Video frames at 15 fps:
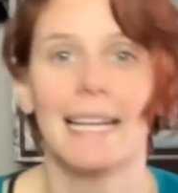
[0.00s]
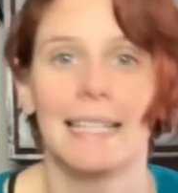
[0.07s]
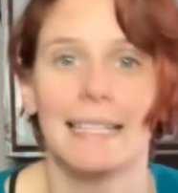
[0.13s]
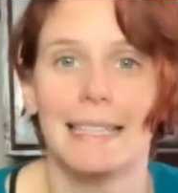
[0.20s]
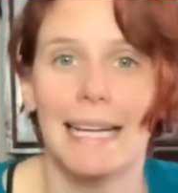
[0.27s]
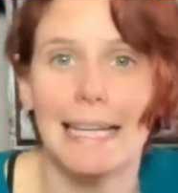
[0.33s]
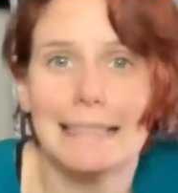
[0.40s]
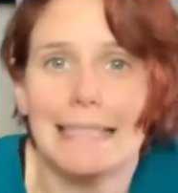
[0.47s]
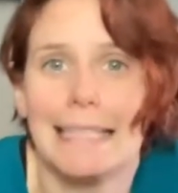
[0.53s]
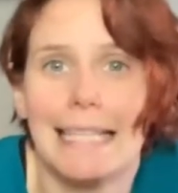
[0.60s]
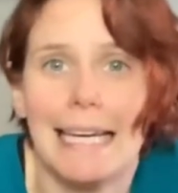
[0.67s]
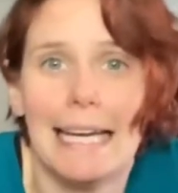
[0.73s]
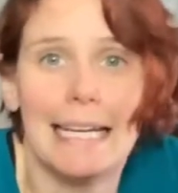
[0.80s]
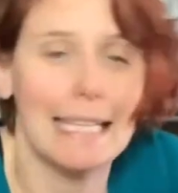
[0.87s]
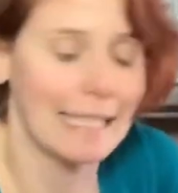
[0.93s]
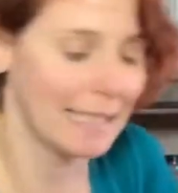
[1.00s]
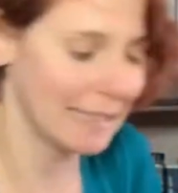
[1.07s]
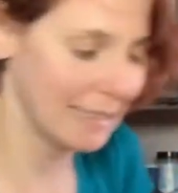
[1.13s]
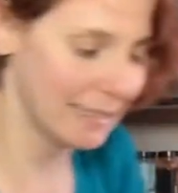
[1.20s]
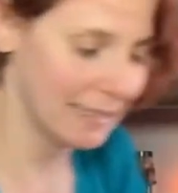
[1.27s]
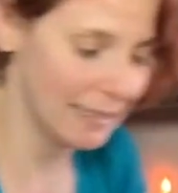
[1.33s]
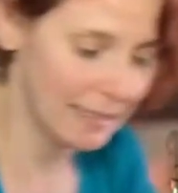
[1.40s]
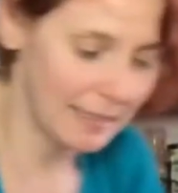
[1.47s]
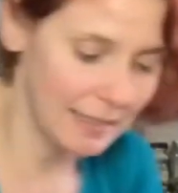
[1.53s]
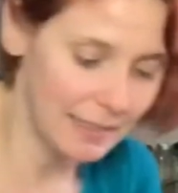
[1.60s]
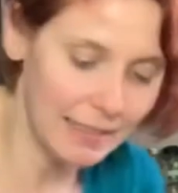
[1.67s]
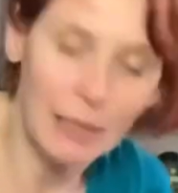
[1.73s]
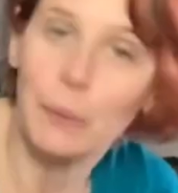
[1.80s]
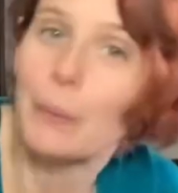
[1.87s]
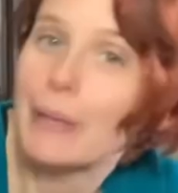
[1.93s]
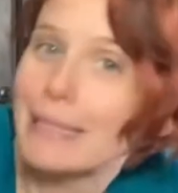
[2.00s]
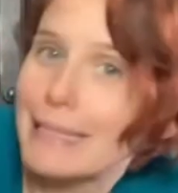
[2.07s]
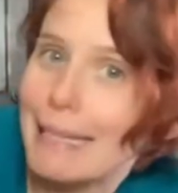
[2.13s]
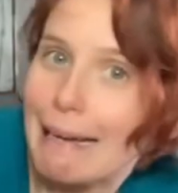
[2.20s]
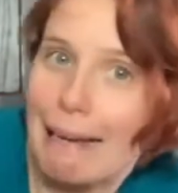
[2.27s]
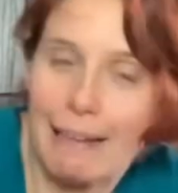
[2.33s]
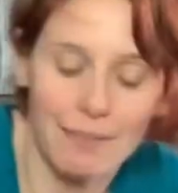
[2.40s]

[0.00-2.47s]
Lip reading: It's a cake. We did it.